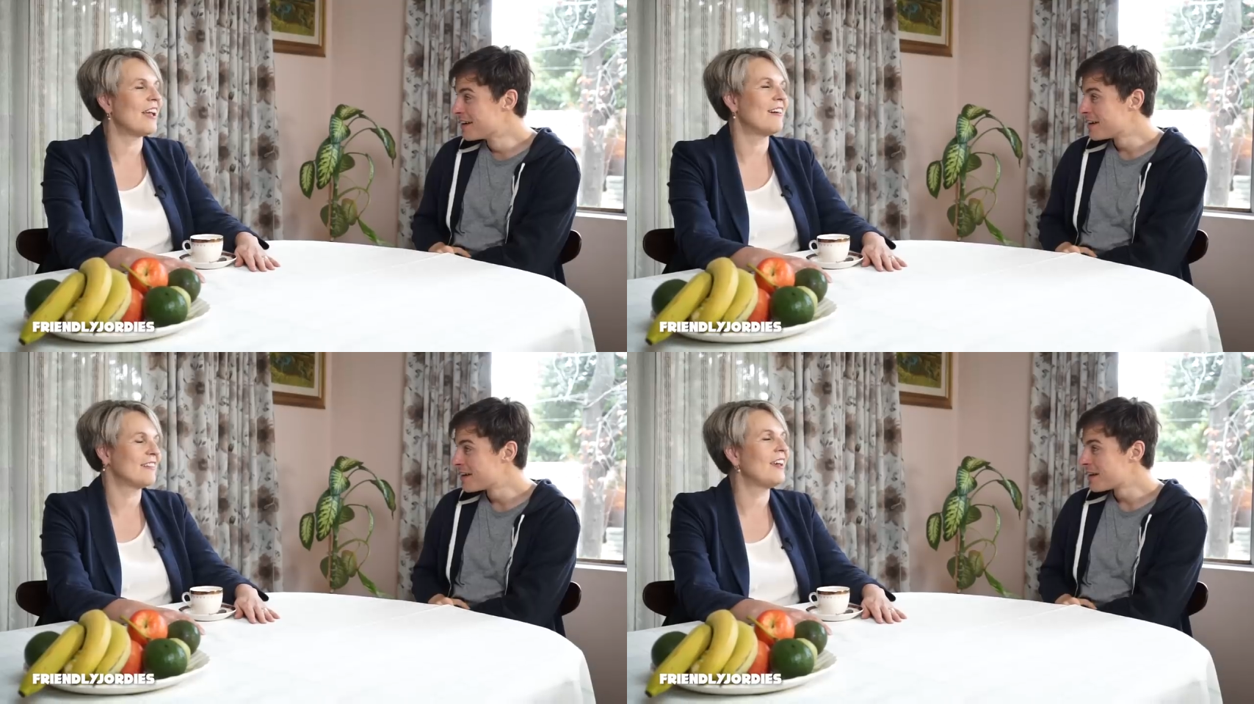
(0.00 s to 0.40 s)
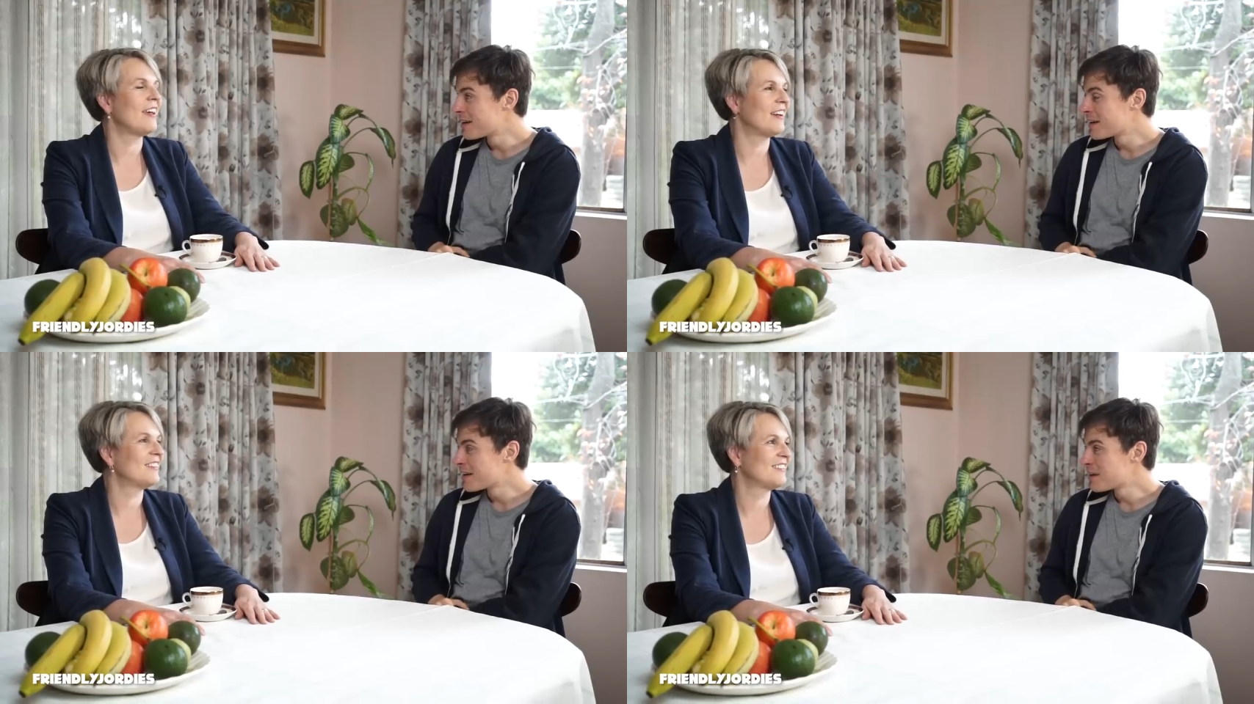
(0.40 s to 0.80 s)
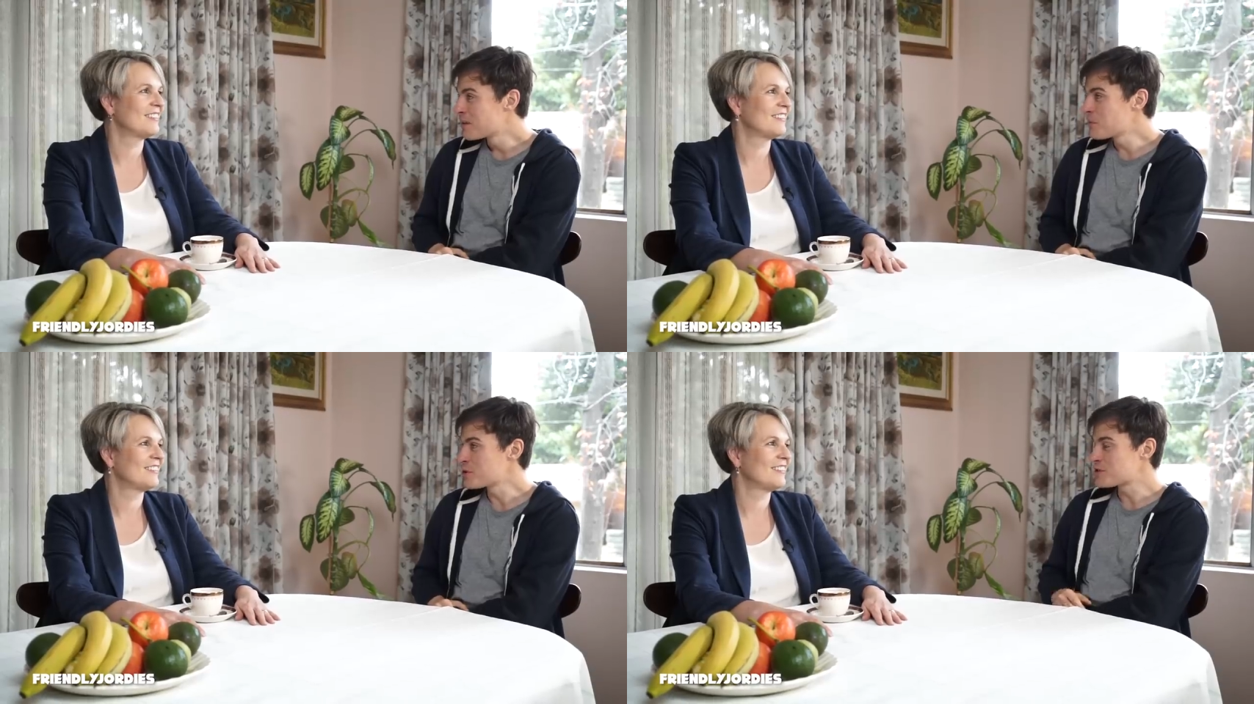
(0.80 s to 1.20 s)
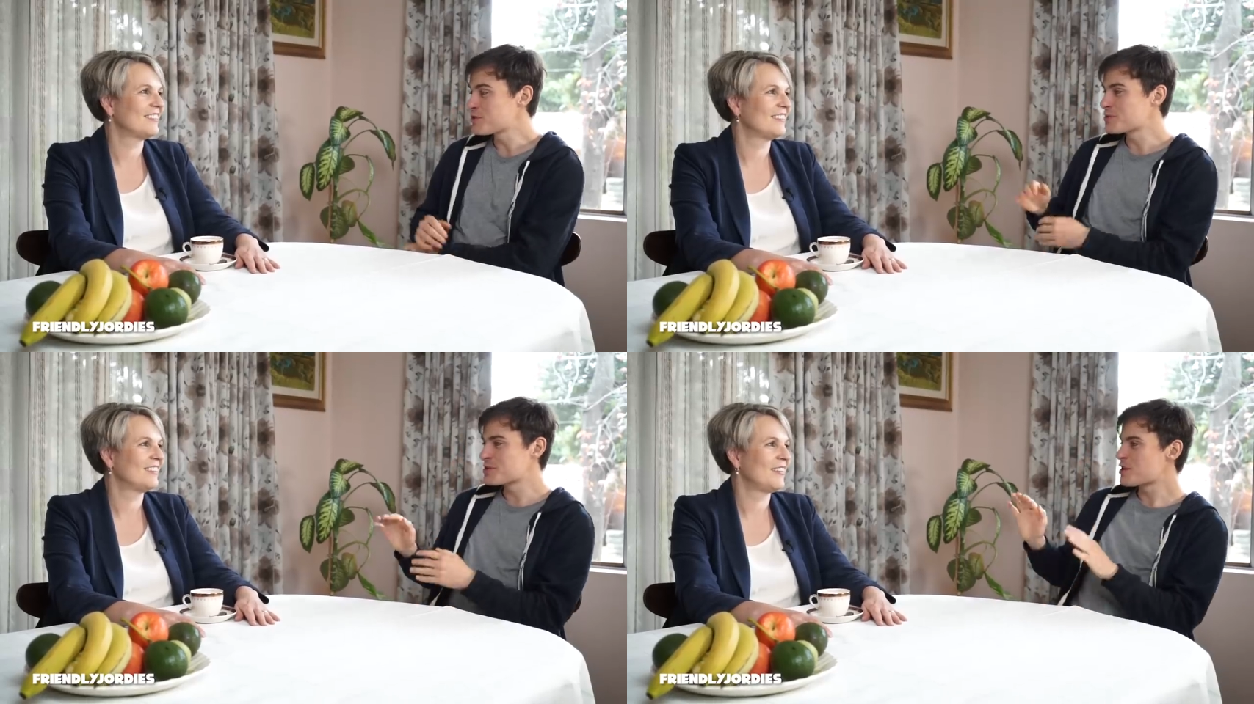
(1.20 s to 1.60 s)
Speaker 1: now. Yeah.
Speaker 2: What? So
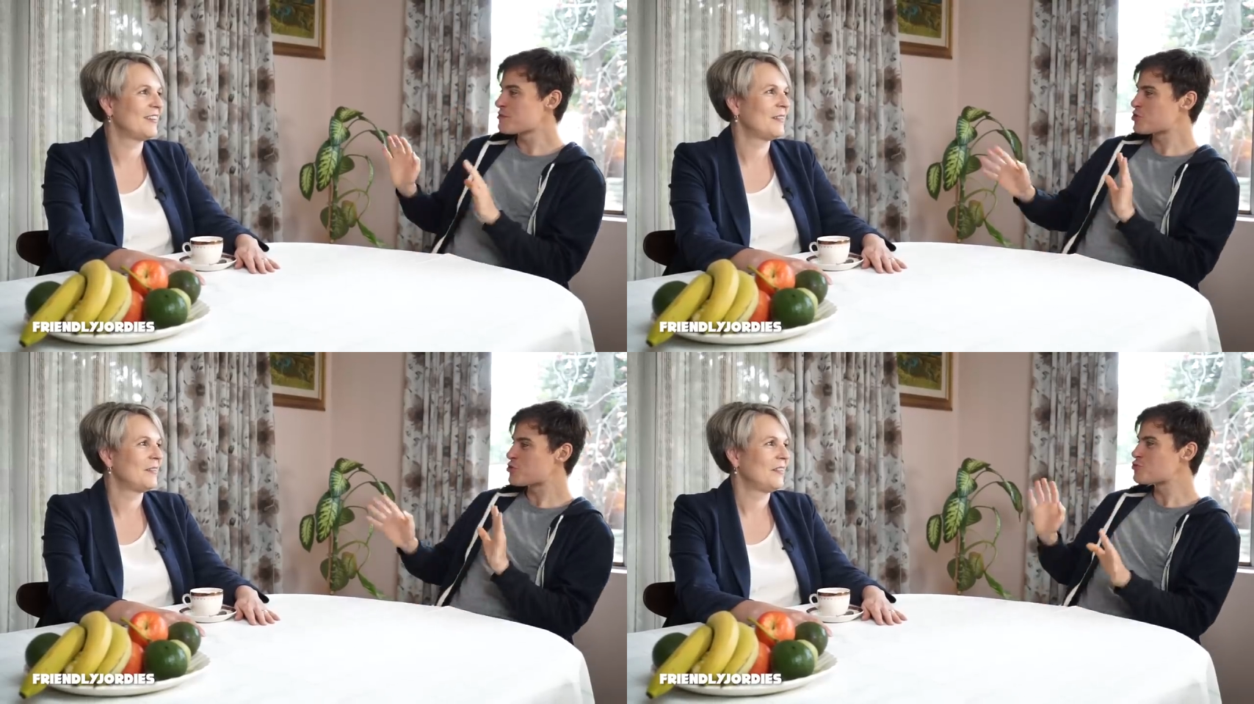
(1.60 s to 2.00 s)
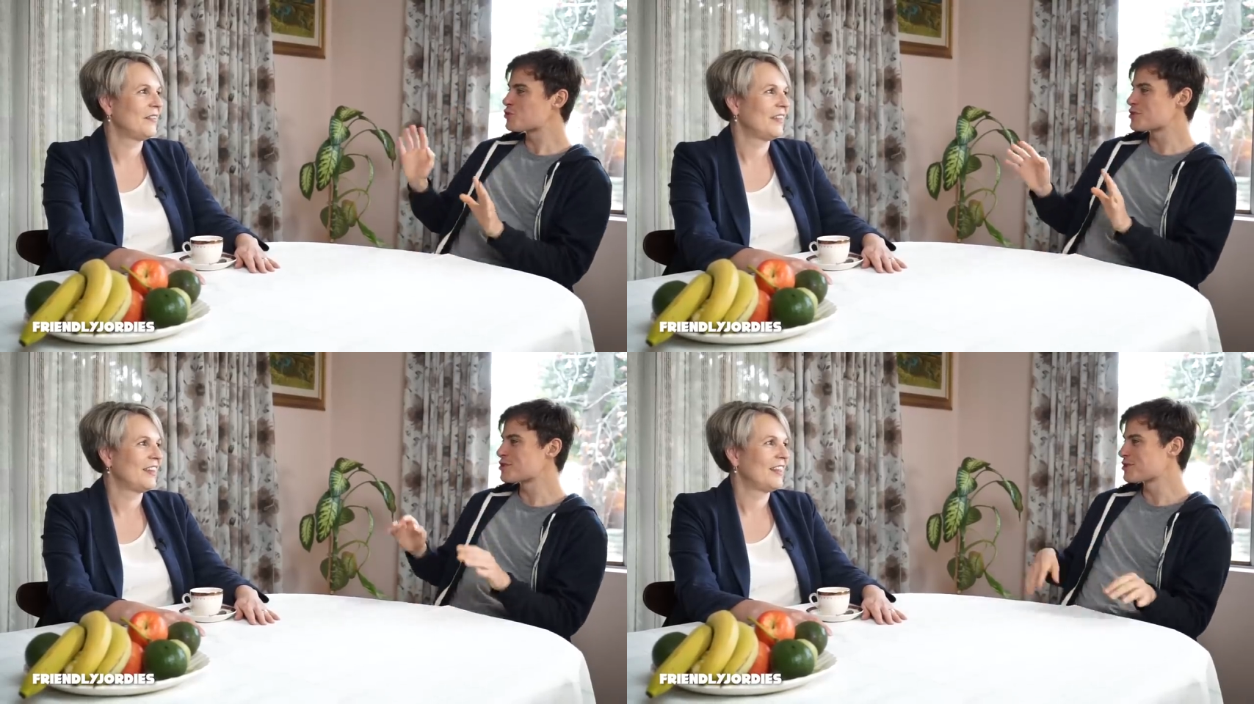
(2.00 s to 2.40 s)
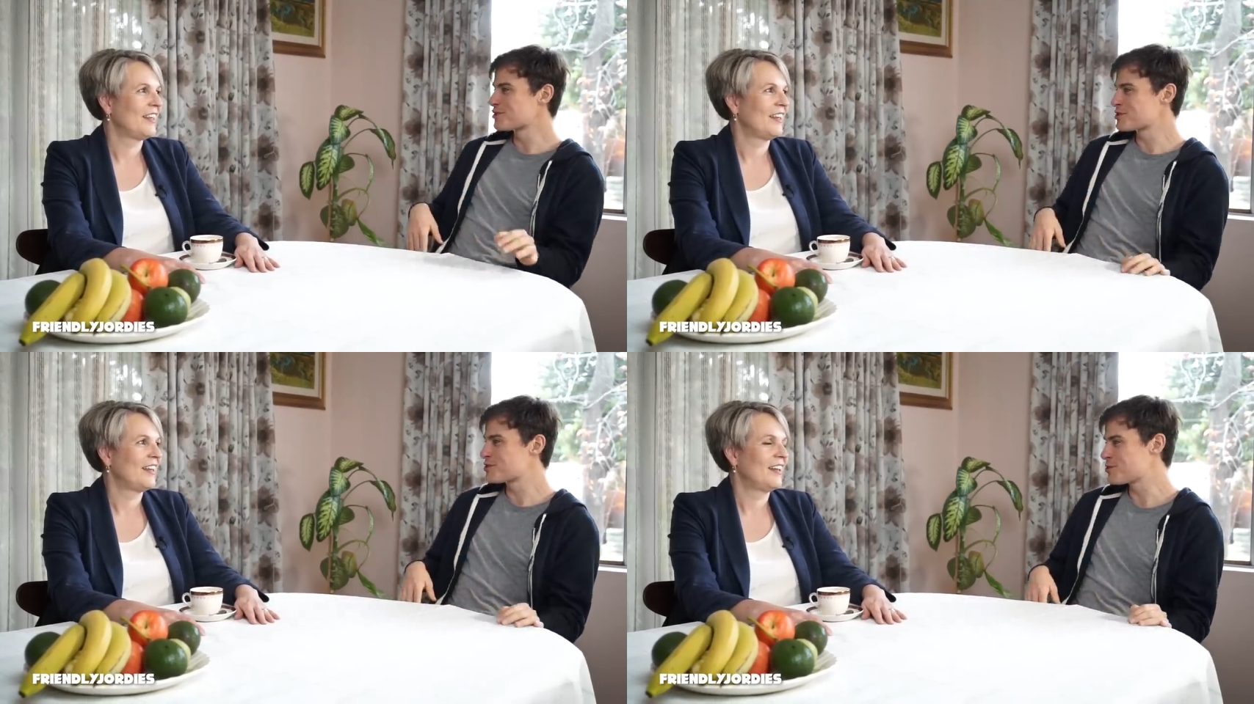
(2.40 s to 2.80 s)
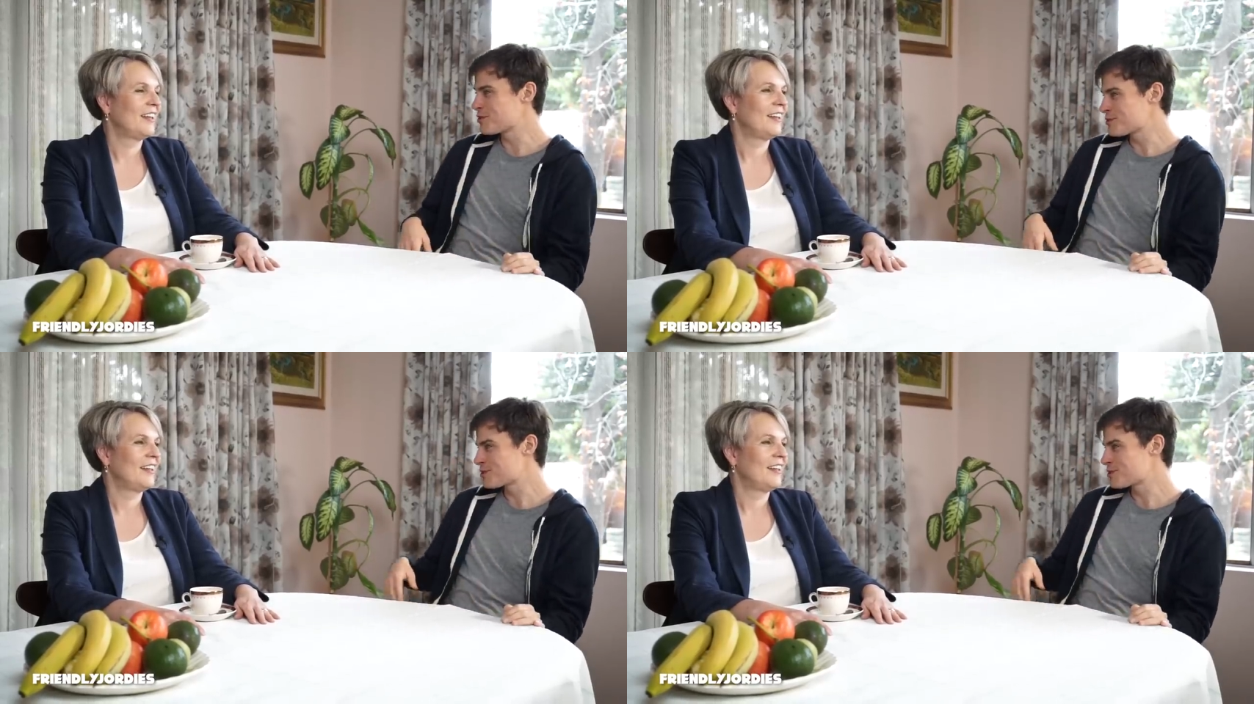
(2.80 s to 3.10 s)
it was some cooler girl at school that